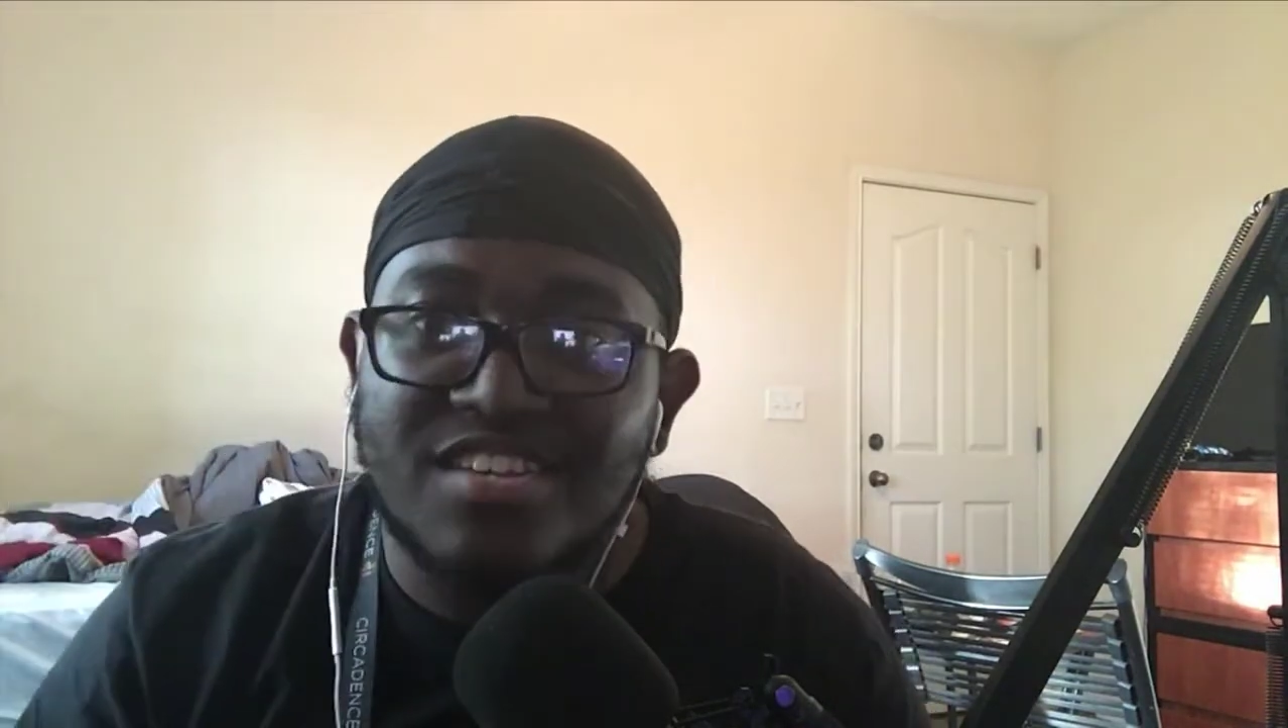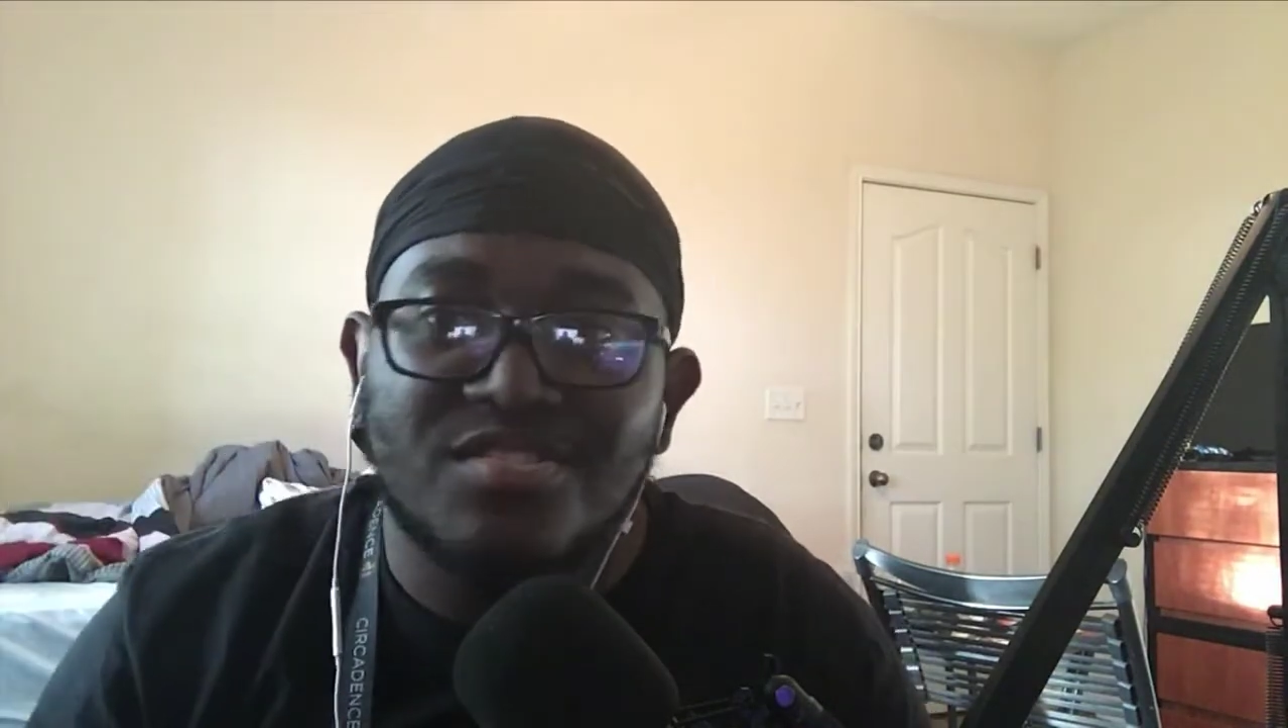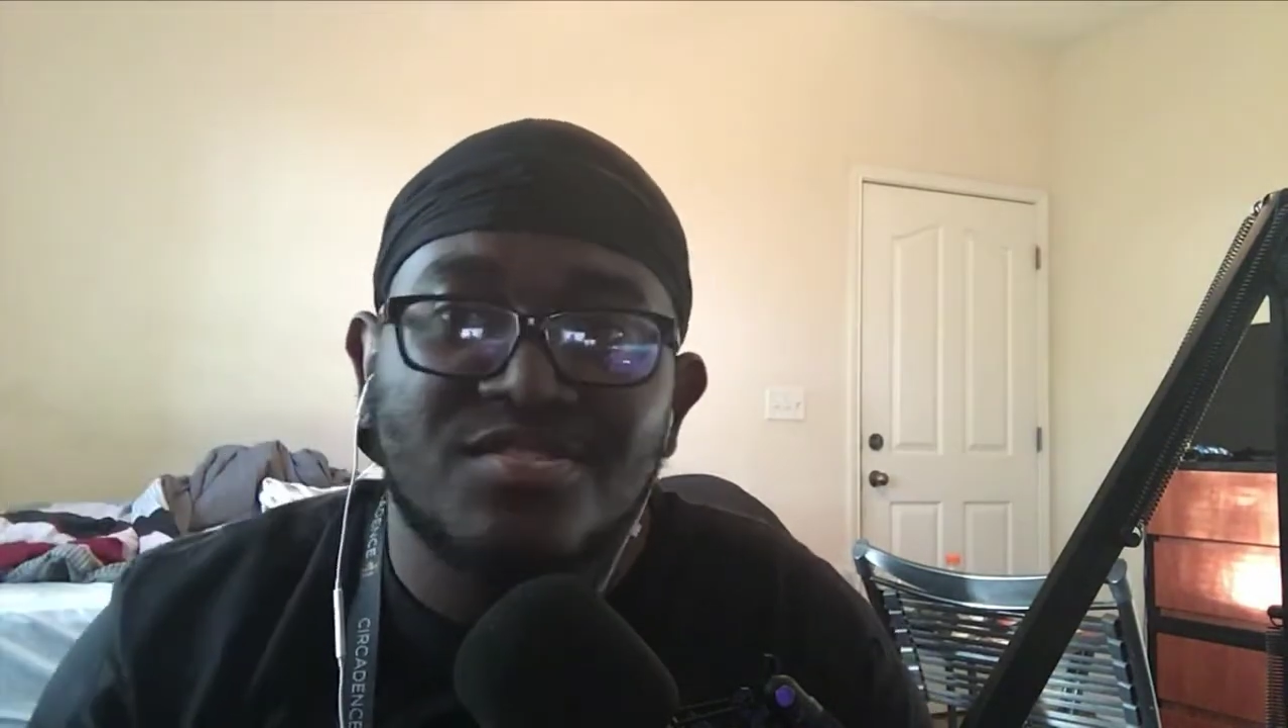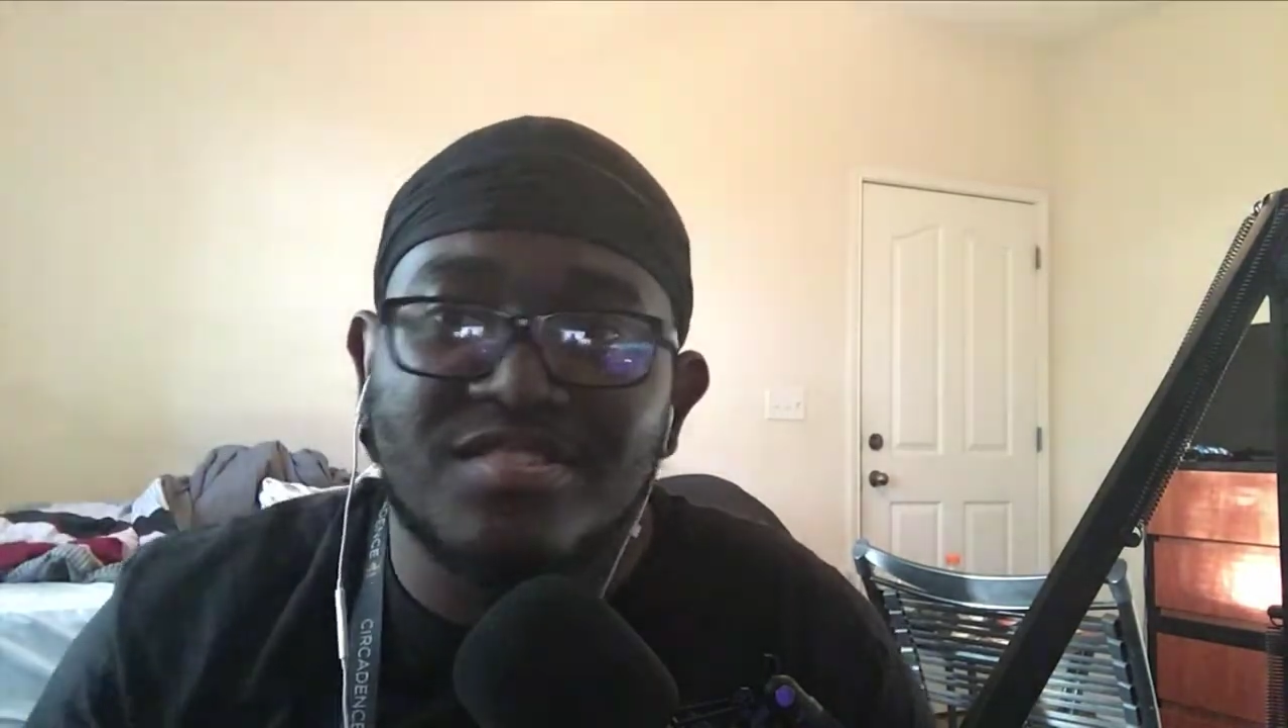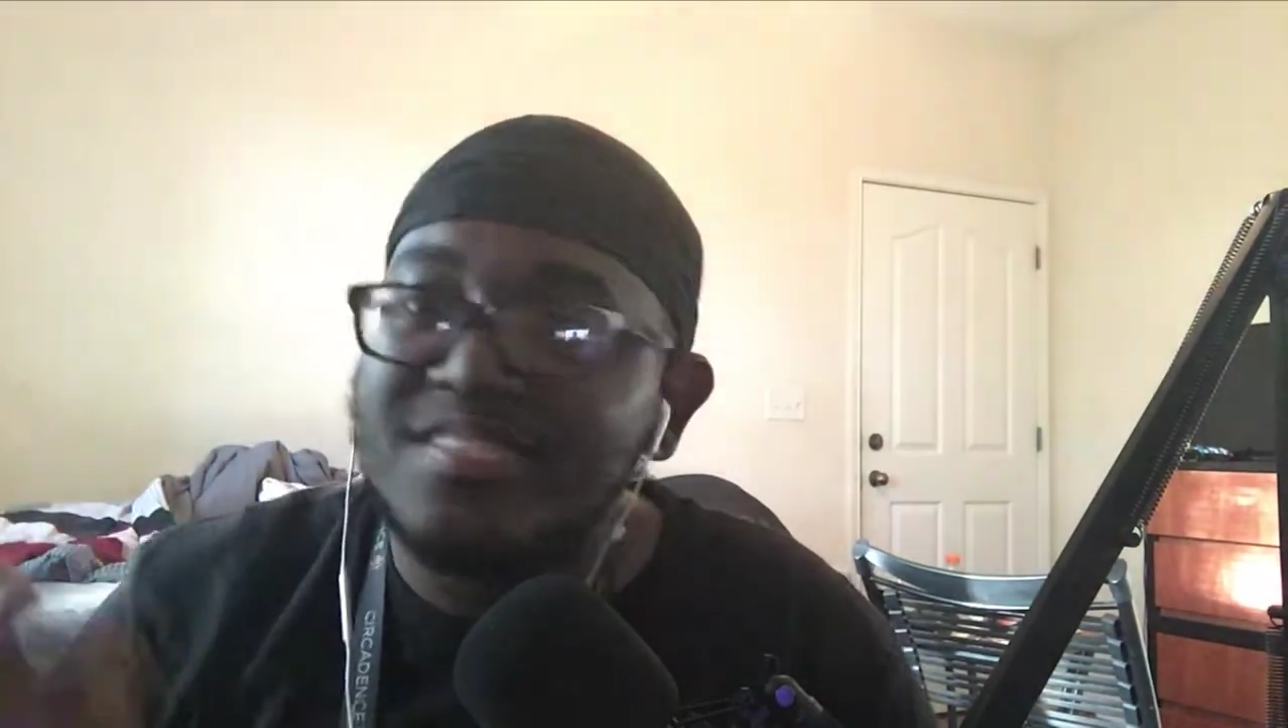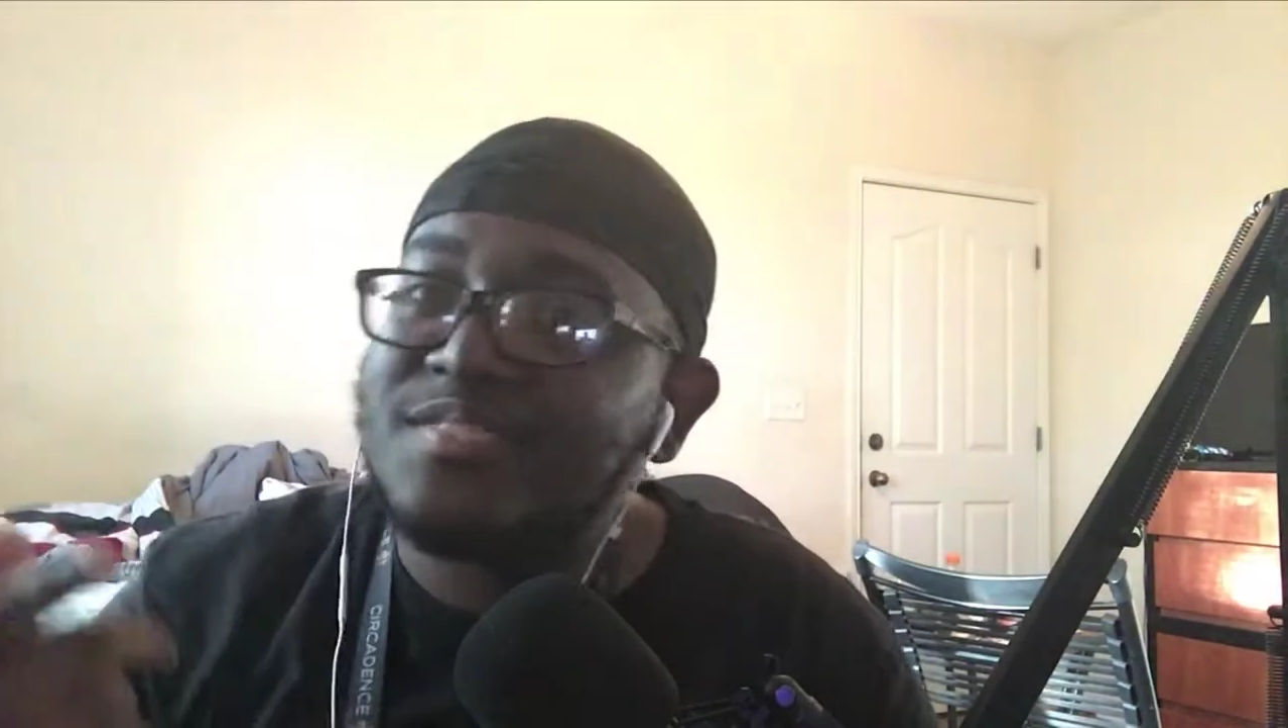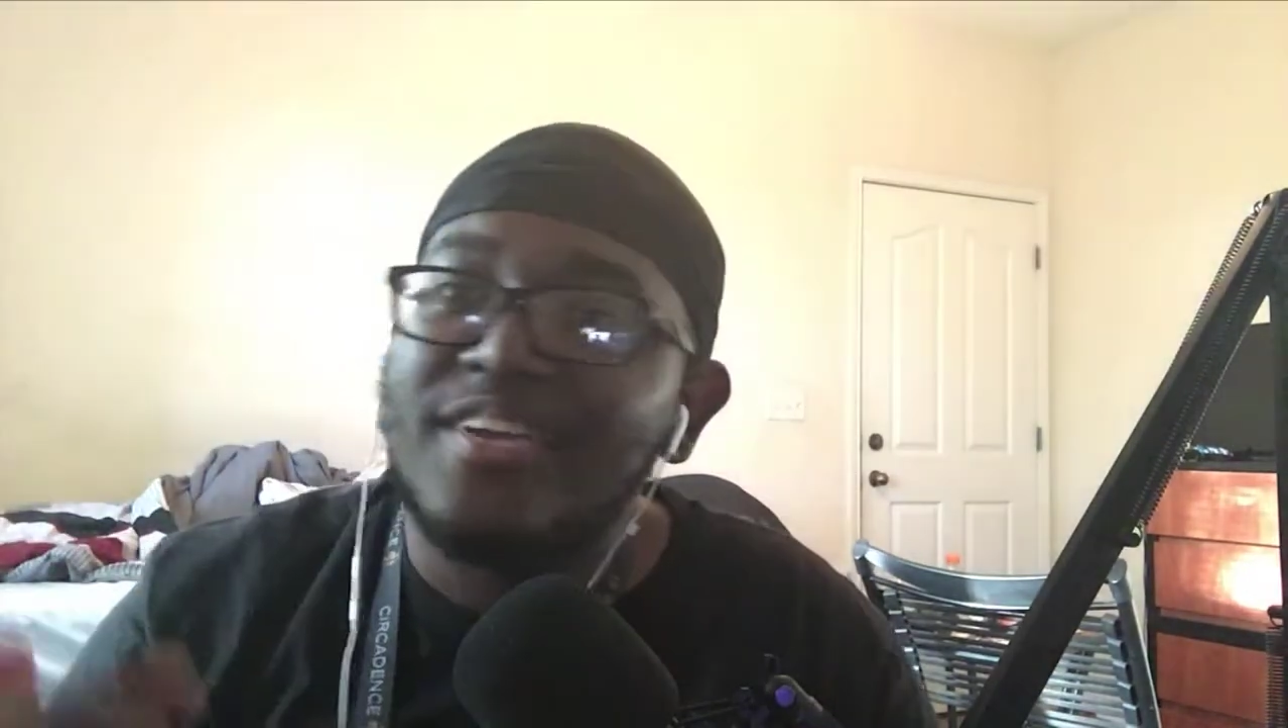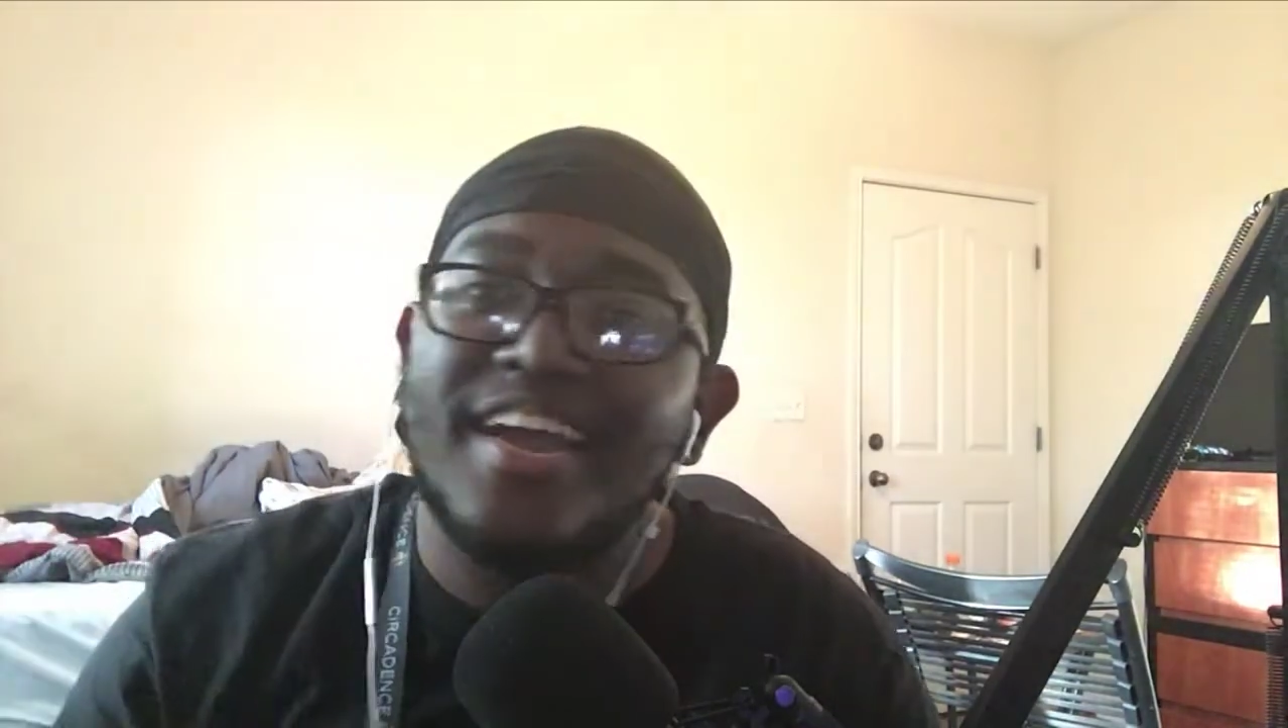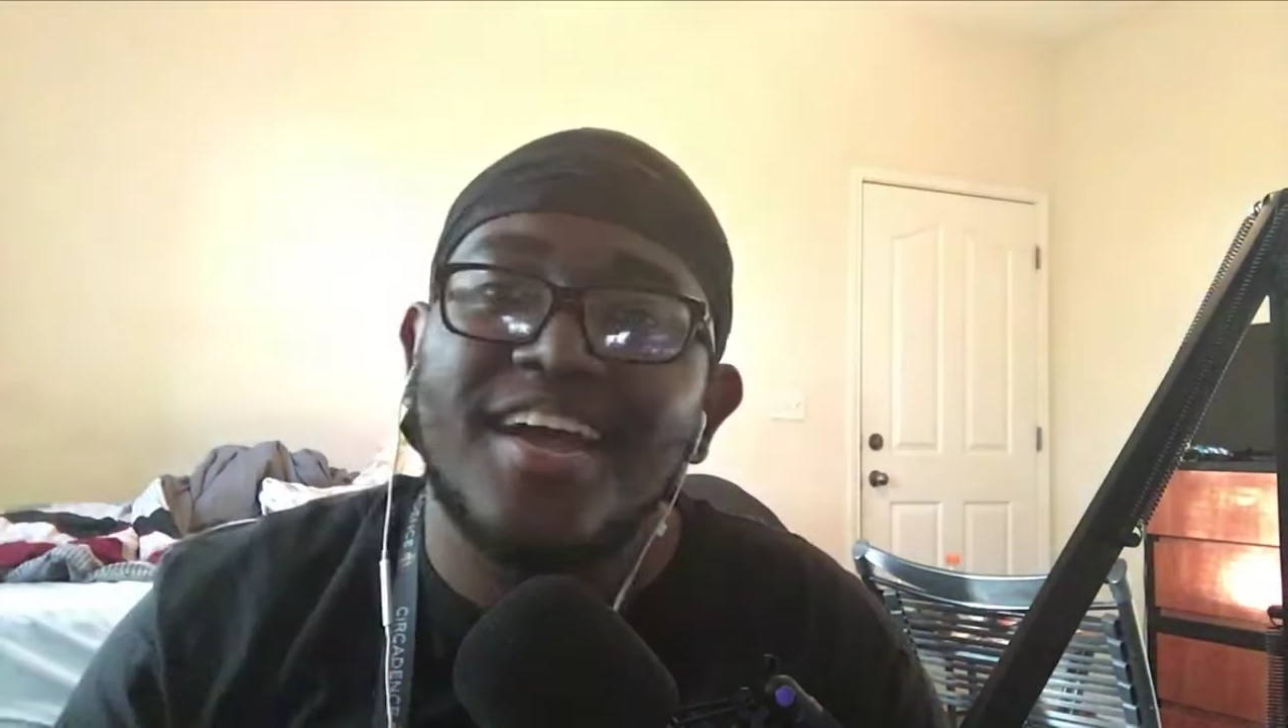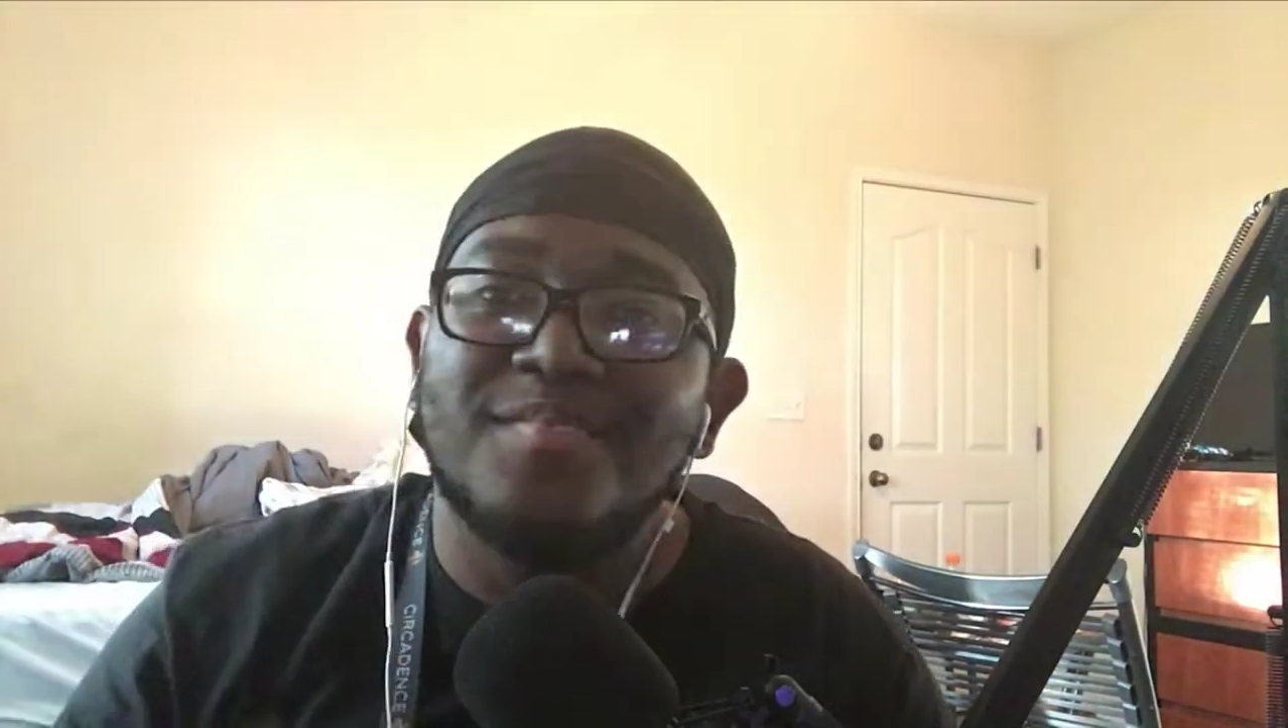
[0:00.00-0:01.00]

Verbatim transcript: subscribe, leave